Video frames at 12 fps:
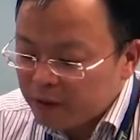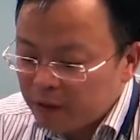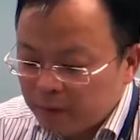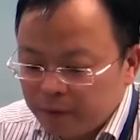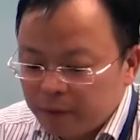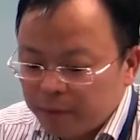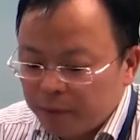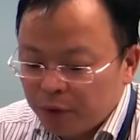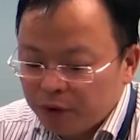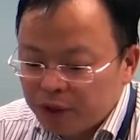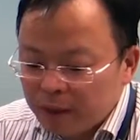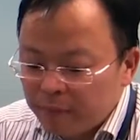the
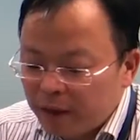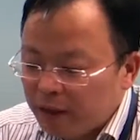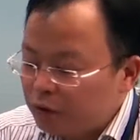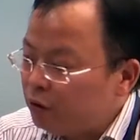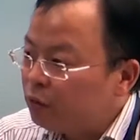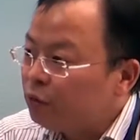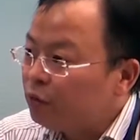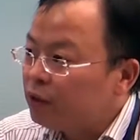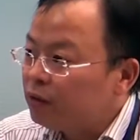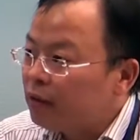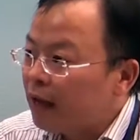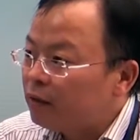project manager, who
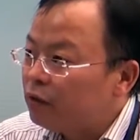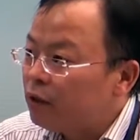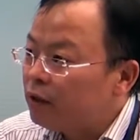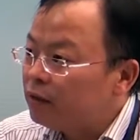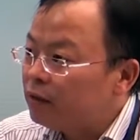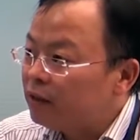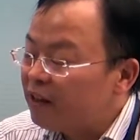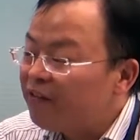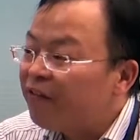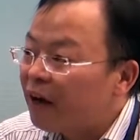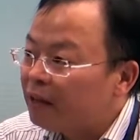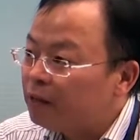is actually
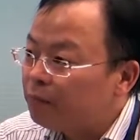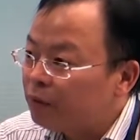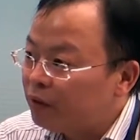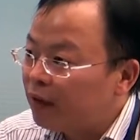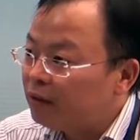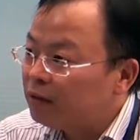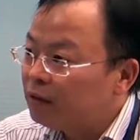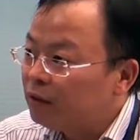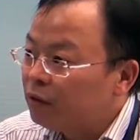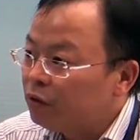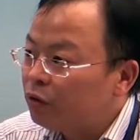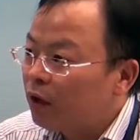define the product,
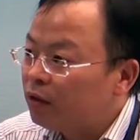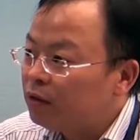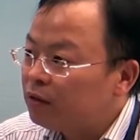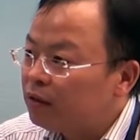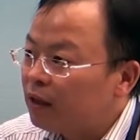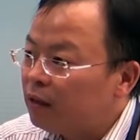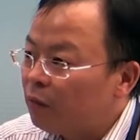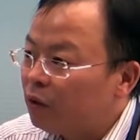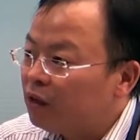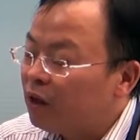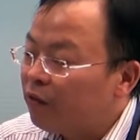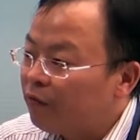to understand
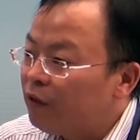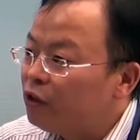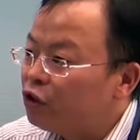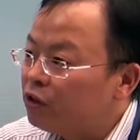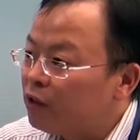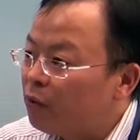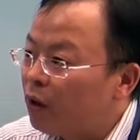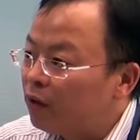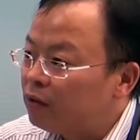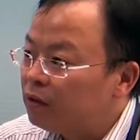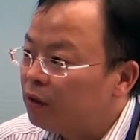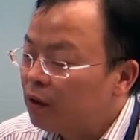what kind of features they
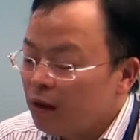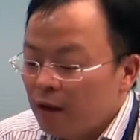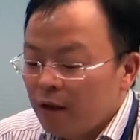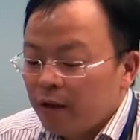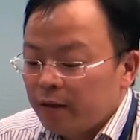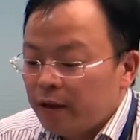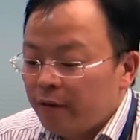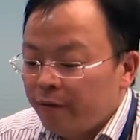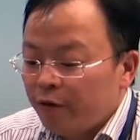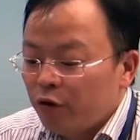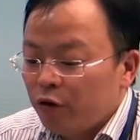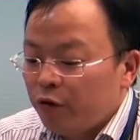want. Then
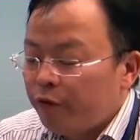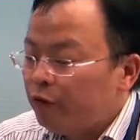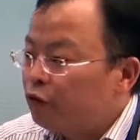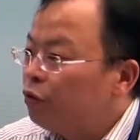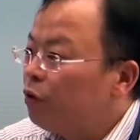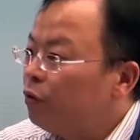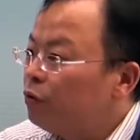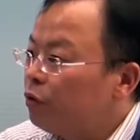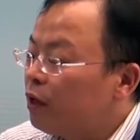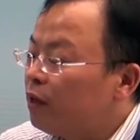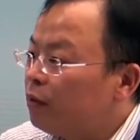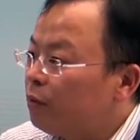follow for sure
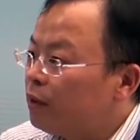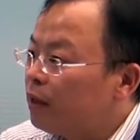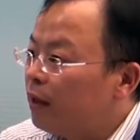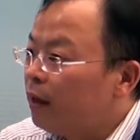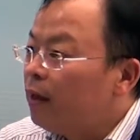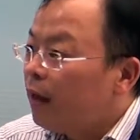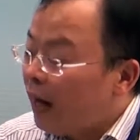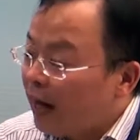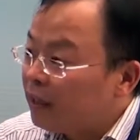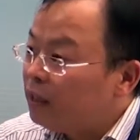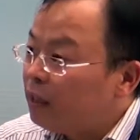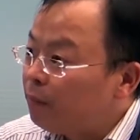together with the
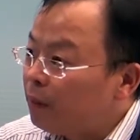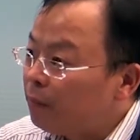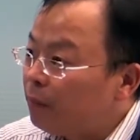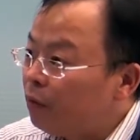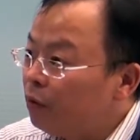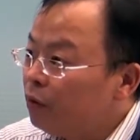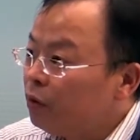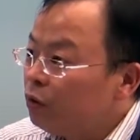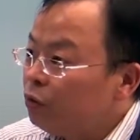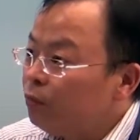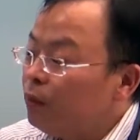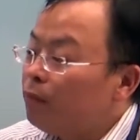R&D people
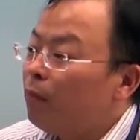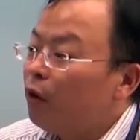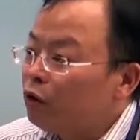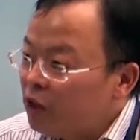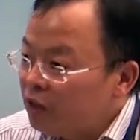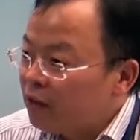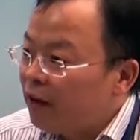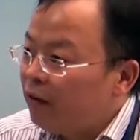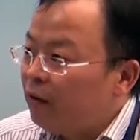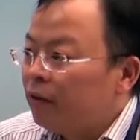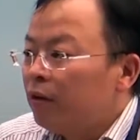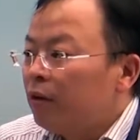to be more detailed.